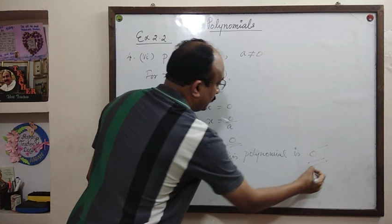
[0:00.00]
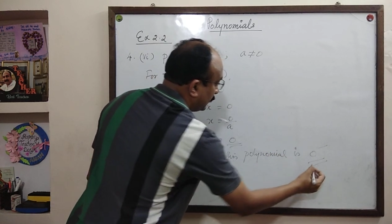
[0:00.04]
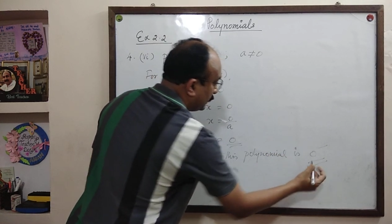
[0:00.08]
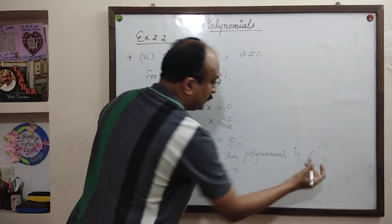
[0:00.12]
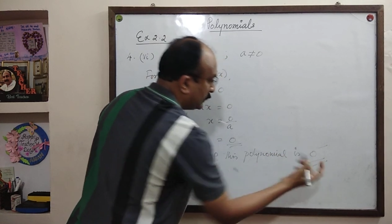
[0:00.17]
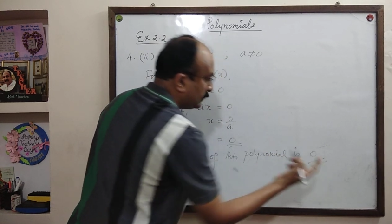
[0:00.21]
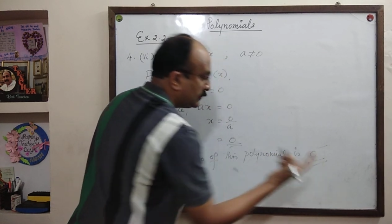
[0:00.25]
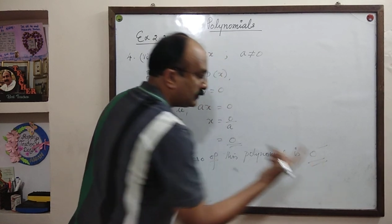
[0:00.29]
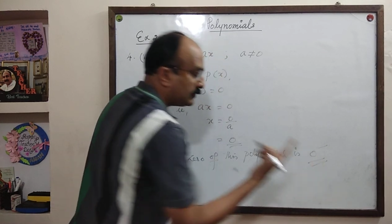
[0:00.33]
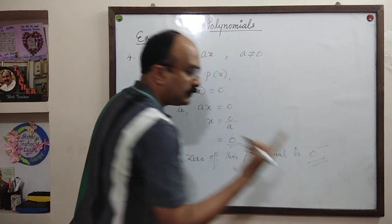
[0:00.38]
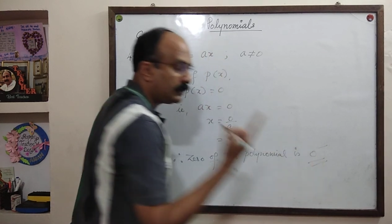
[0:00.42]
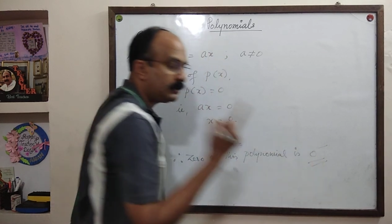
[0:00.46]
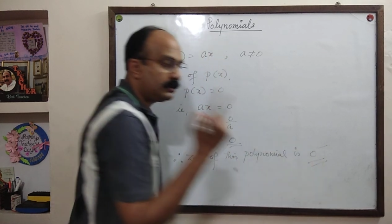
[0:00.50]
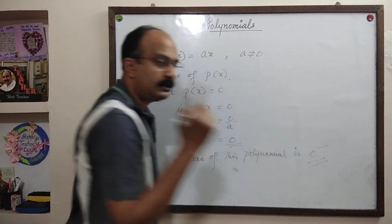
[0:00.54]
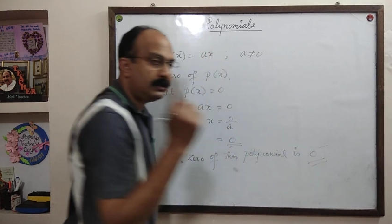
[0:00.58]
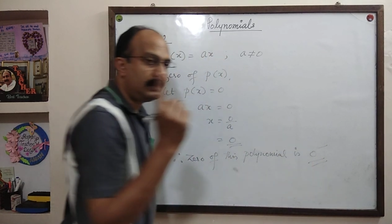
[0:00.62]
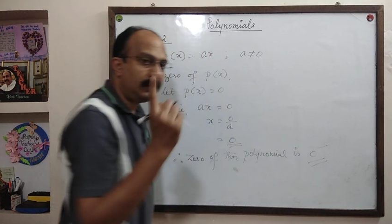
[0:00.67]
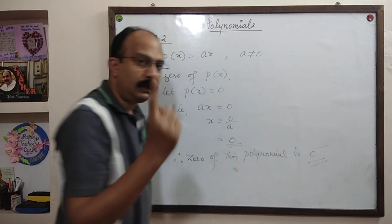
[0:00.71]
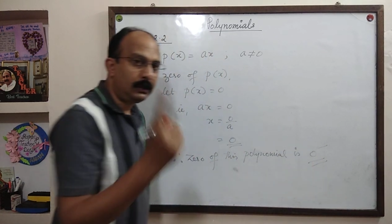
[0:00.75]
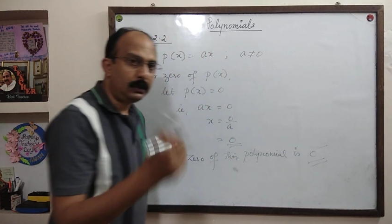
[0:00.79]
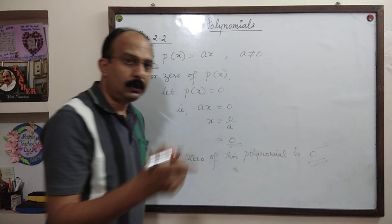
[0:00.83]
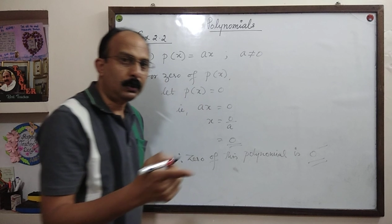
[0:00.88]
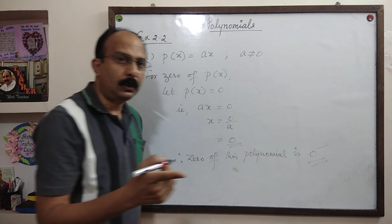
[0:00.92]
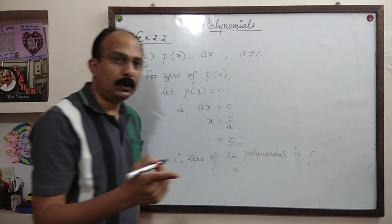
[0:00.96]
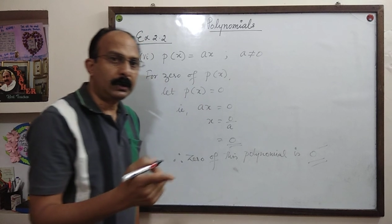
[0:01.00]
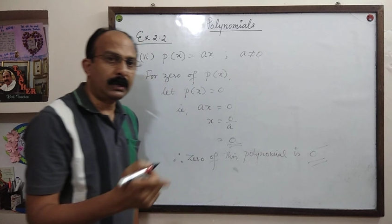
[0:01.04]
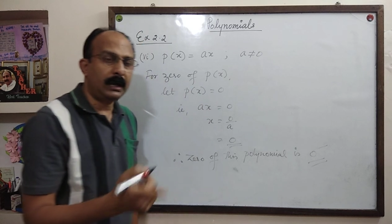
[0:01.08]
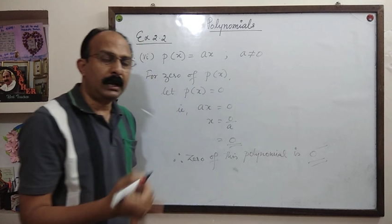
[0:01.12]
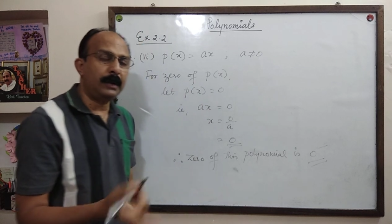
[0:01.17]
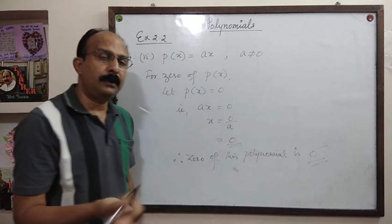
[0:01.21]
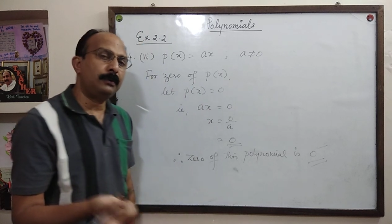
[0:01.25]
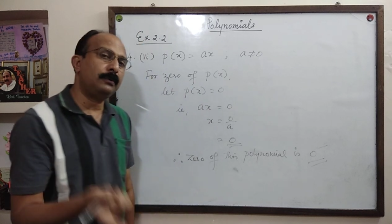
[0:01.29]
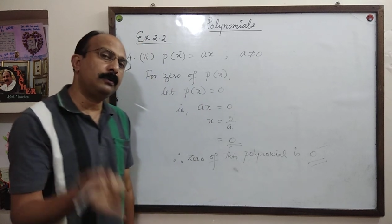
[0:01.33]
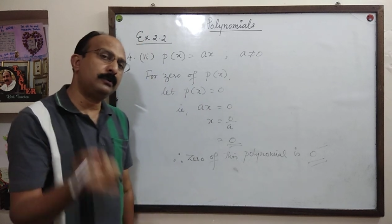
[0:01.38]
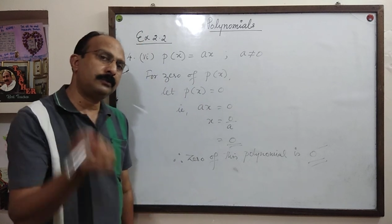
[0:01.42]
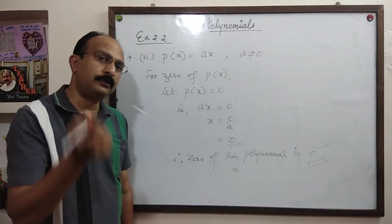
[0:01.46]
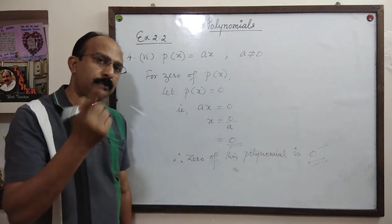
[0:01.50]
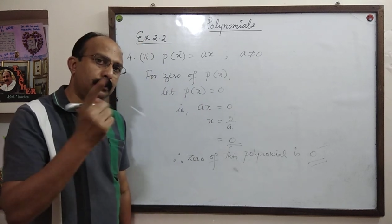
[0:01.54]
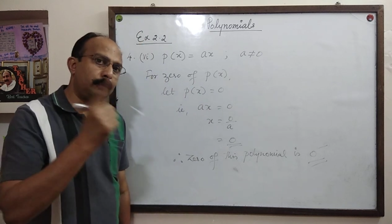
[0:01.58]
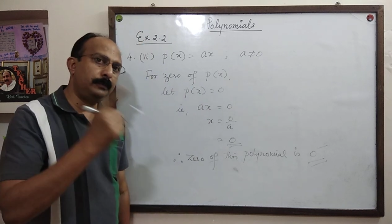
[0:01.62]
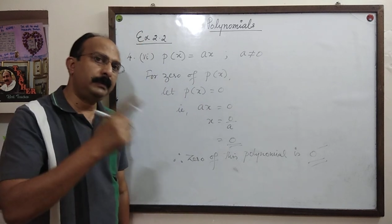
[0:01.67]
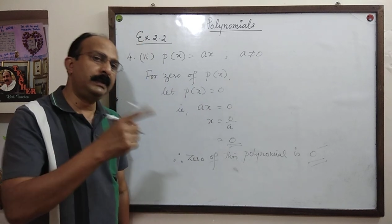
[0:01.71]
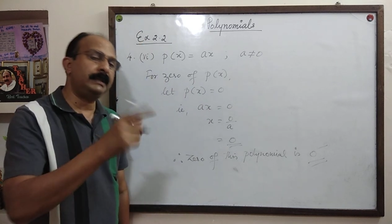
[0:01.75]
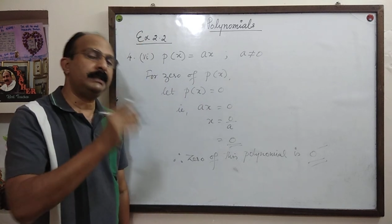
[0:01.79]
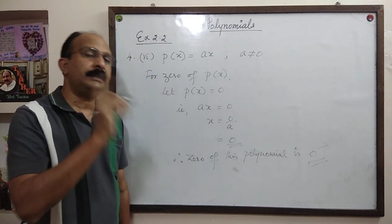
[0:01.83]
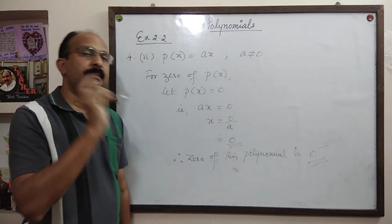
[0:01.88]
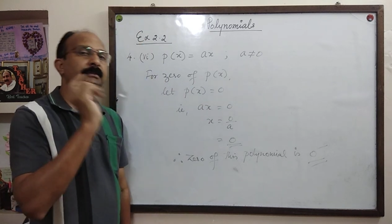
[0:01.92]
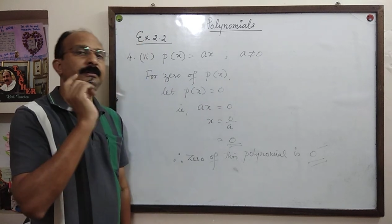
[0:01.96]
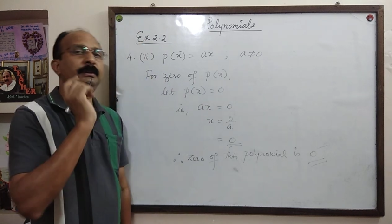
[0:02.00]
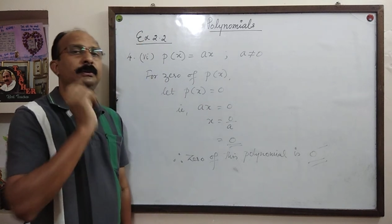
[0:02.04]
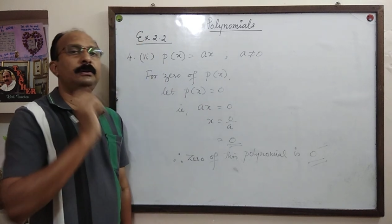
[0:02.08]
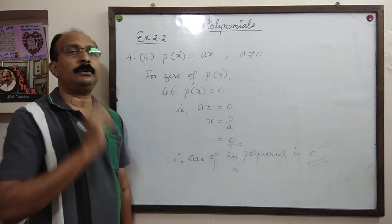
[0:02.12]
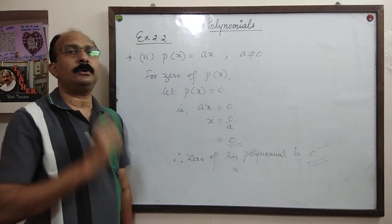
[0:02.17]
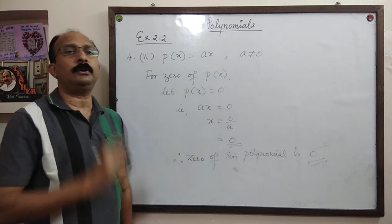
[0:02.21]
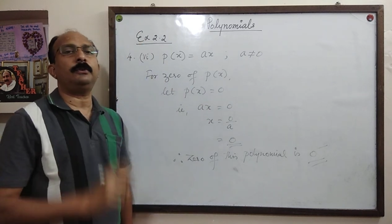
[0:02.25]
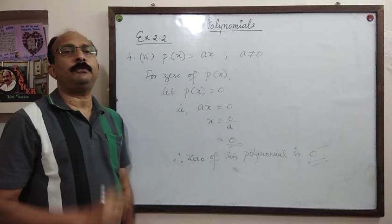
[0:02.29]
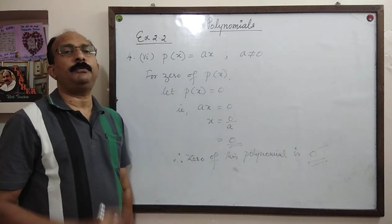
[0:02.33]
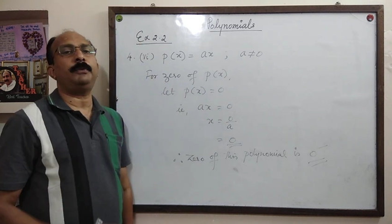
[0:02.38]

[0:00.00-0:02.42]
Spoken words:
So 0 can also be the 0 of